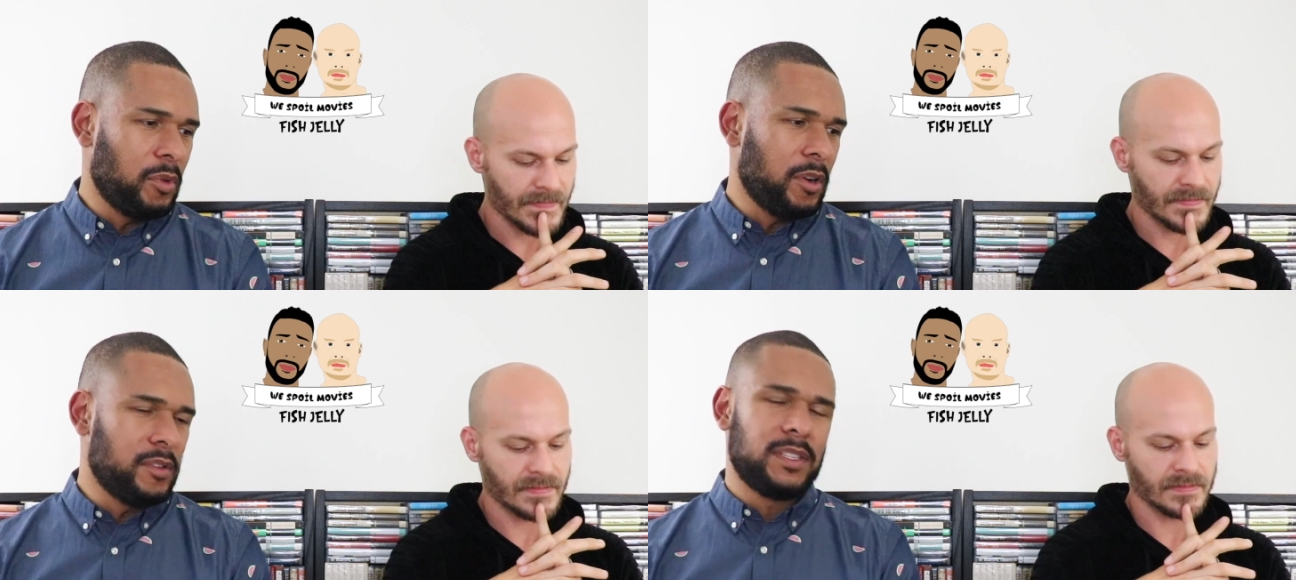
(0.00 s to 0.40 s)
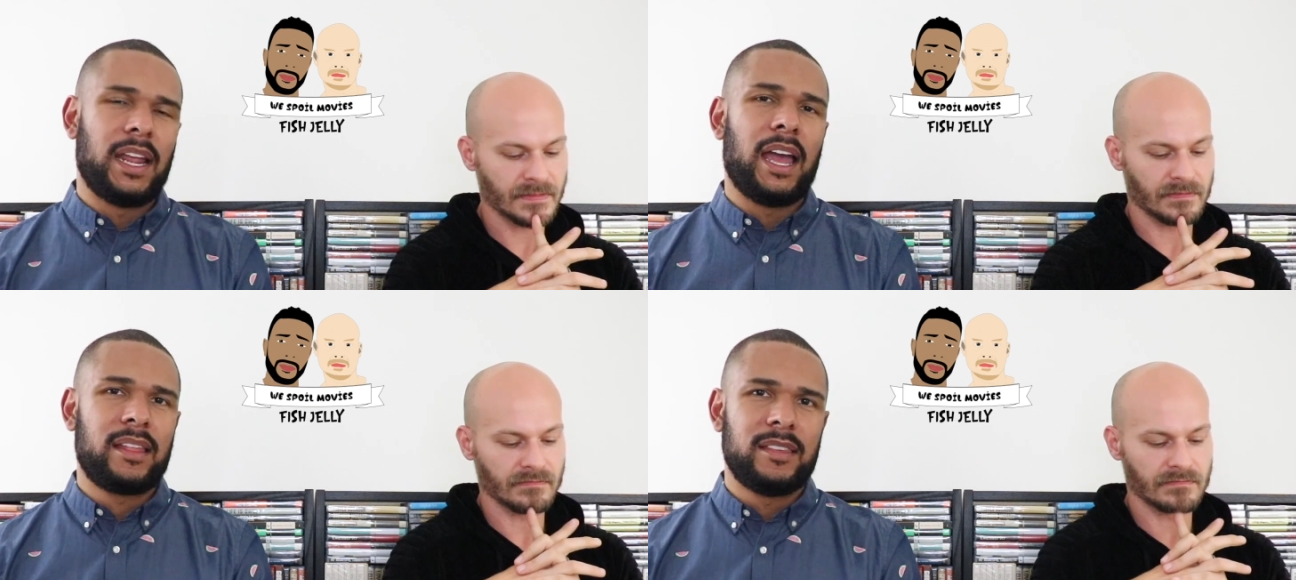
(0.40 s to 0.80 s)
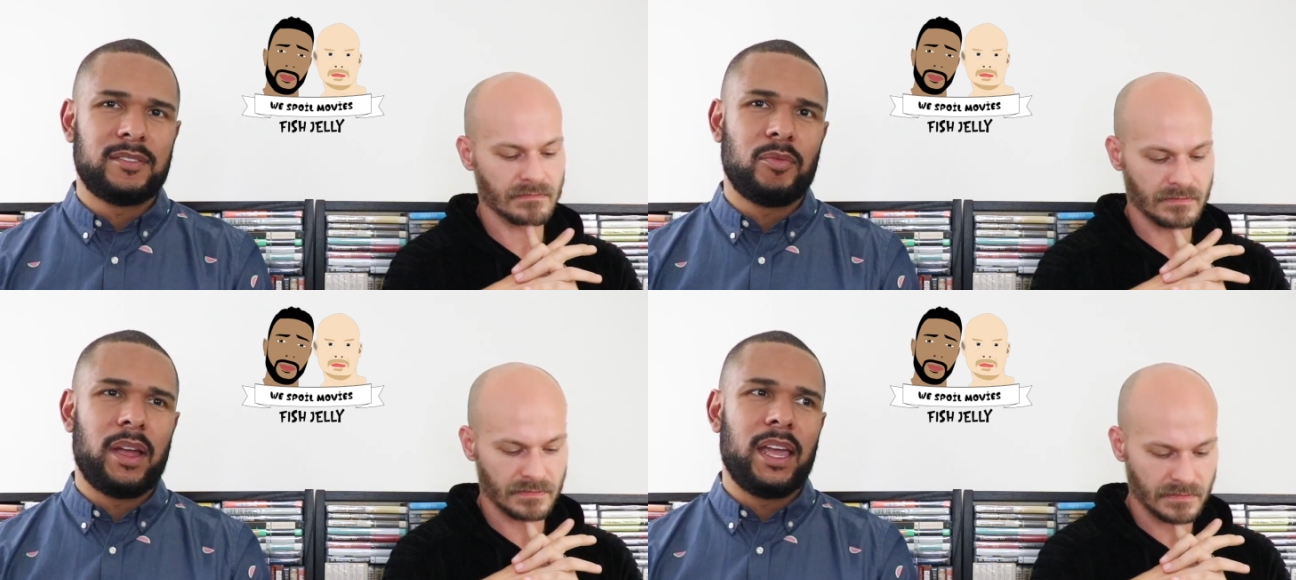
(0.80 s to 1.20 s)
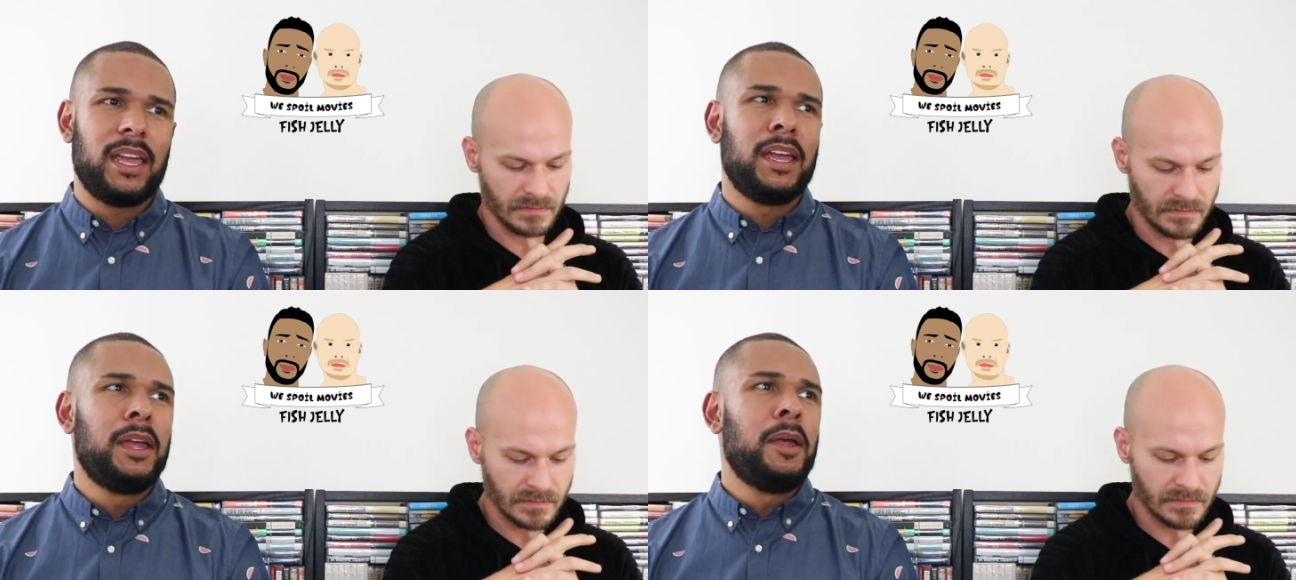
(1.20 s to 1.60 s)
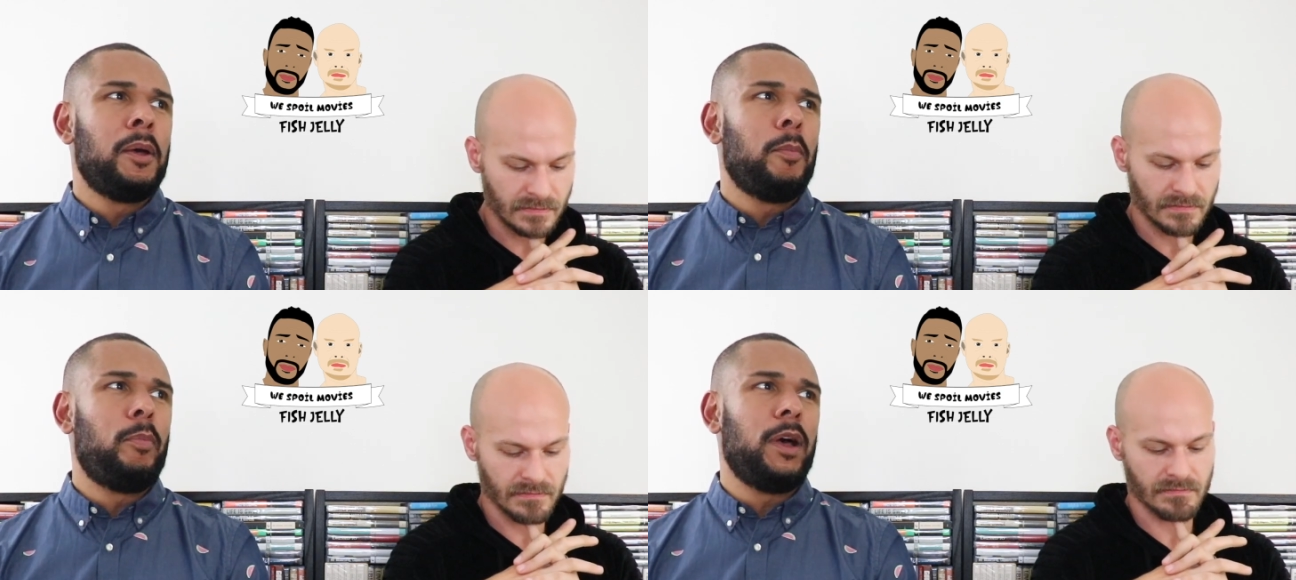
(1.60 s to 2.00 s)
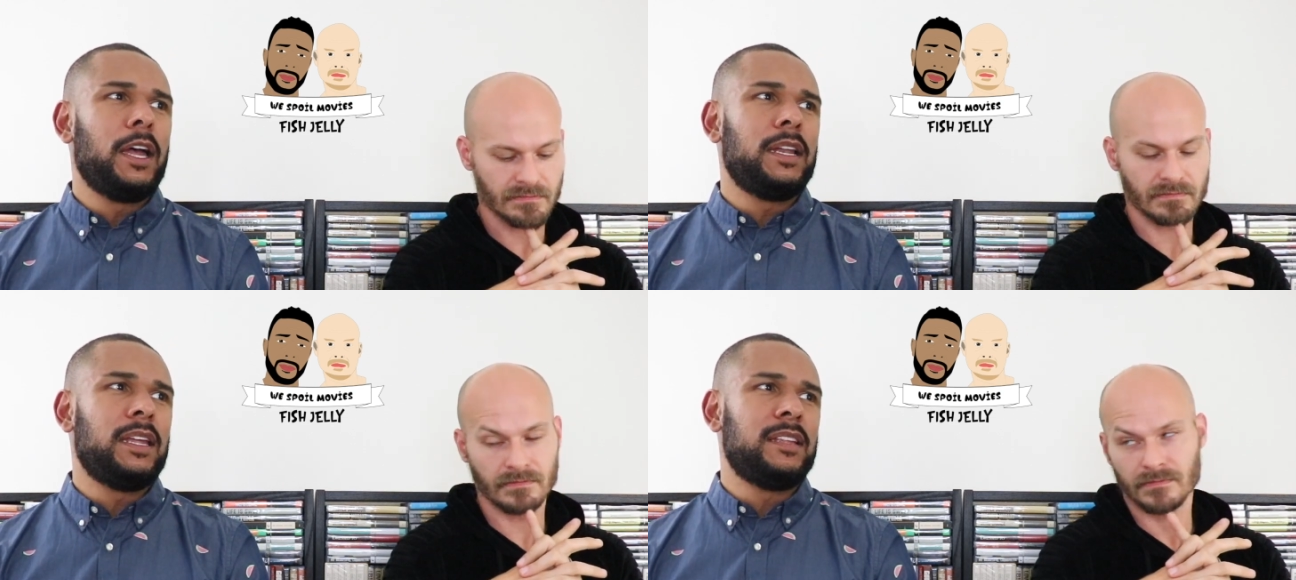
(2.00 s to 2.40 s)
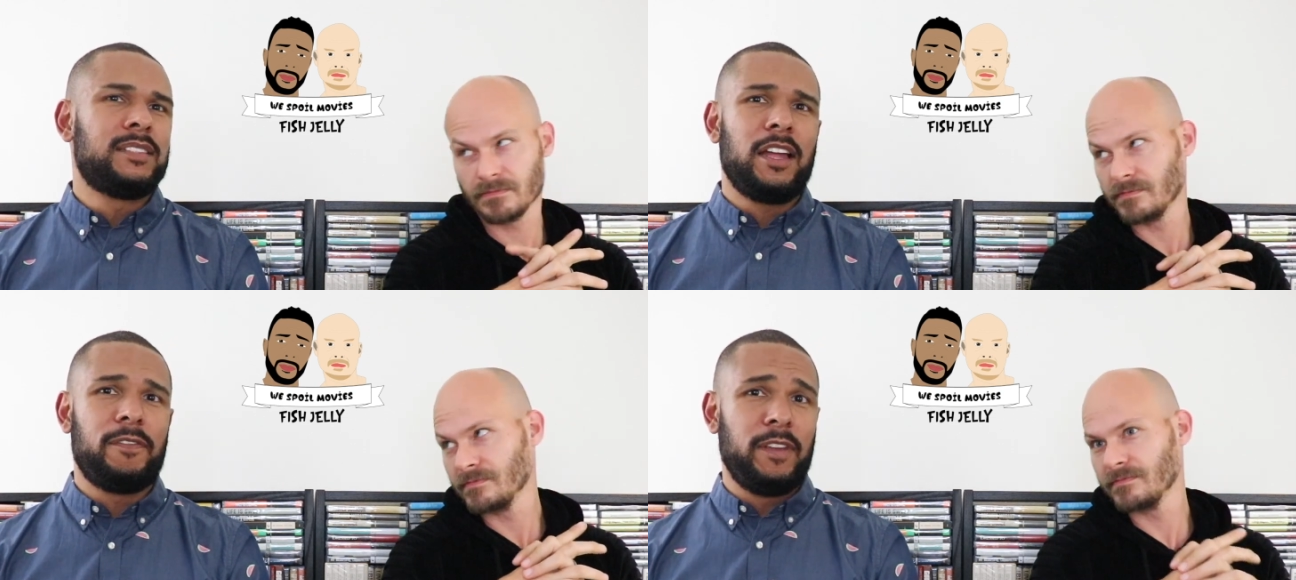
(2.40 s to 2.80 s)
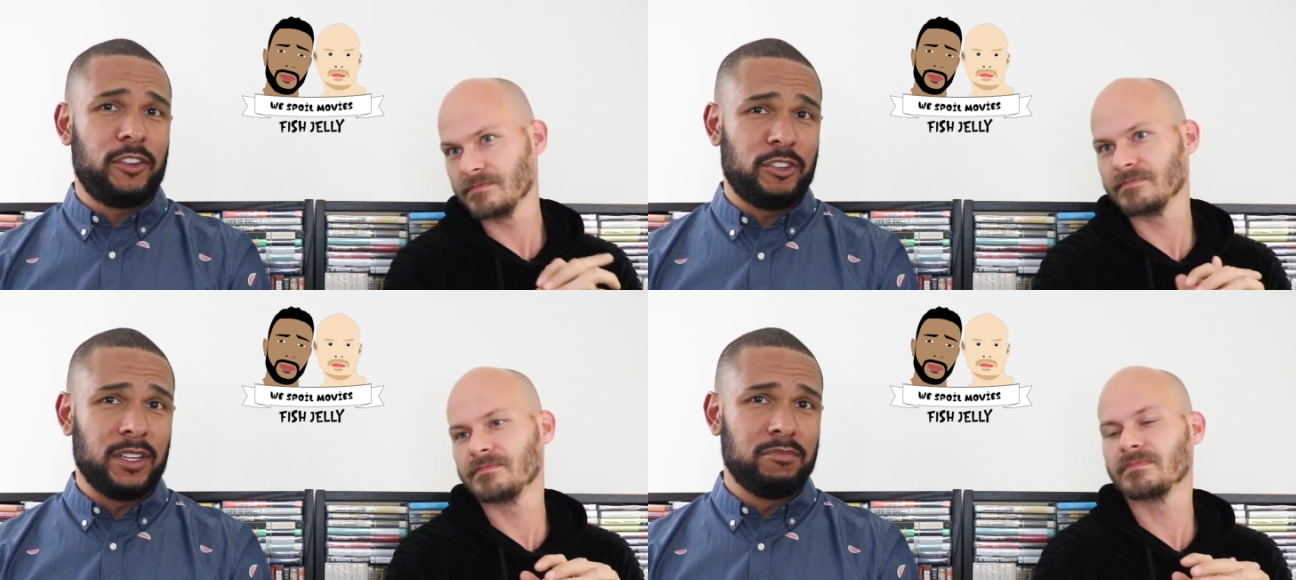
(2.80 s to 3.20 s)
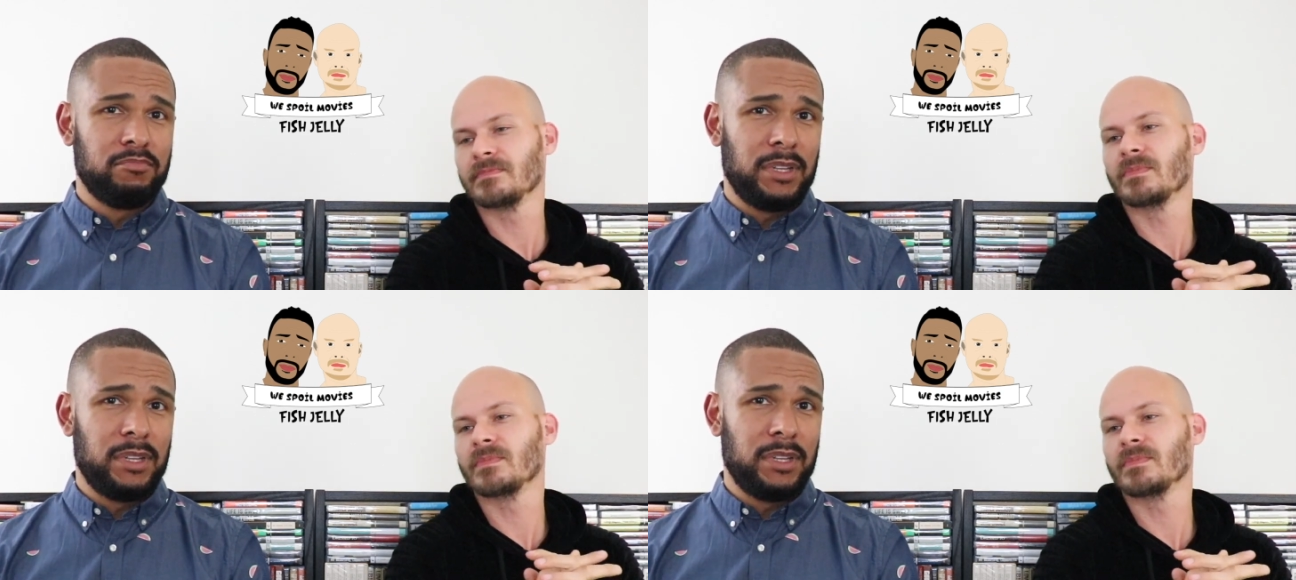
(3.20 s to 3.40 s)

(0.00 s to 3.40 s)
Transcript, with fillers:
Speaker 1: words and act this way, but it's not fiction.